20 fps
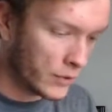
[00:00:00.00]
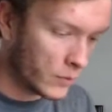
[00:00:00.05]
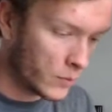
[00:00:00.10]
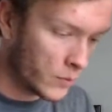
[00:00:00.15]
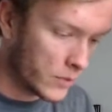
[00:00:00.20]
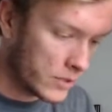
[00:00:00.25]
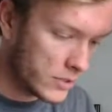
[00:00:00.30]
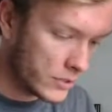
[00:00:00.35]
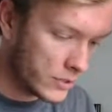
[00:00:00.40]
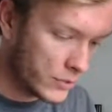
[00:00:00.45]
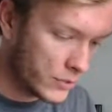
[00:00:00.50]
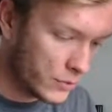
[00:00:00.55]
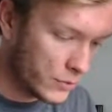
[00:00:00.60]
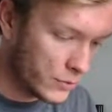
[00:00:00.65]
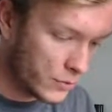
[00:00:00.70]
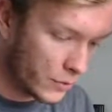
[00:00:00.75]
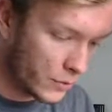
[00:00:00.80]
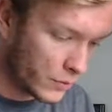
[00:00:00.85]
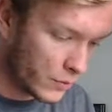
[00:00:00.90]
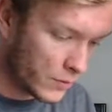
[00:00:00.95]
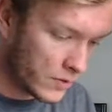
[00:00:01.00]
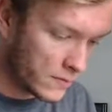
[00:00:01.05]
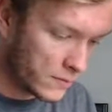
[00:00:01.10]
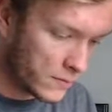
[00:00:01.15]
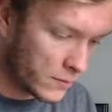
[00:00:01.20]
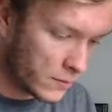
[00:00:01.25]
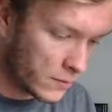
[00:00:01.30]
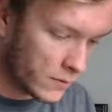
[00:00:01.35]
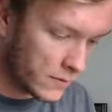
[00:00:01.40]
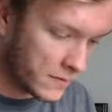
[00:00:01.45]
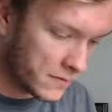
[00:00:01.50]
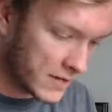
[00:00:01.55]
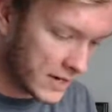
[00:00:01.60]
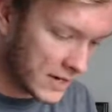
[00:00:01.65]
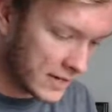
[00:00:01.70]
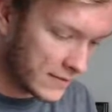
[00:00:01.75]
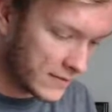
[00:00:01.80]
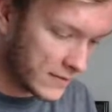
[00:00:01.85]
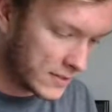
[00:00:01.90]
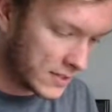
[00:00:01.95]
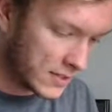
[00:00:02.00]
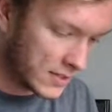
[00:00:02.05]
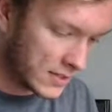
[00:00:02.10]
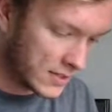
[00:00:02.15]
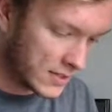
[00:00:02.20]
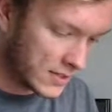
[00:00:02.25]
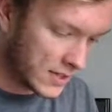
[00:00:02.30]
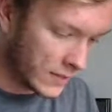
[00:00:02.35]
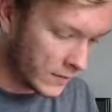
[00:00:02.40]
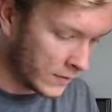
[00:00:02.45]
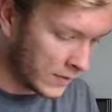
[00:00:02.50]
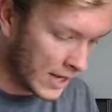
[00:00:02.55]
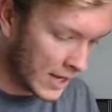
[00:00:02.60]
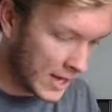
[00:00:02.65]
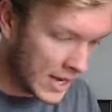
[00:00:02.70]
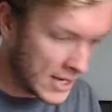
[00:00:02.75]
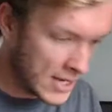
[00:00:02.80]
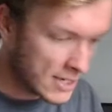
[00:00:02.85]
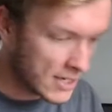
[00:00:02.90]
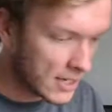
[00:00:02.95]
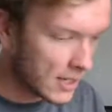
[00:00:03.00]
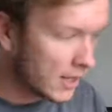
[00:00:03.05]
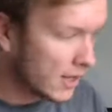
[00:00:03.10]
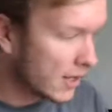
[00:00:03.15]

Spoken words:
1, 2, 3, 4, 5, 6, 7, 8.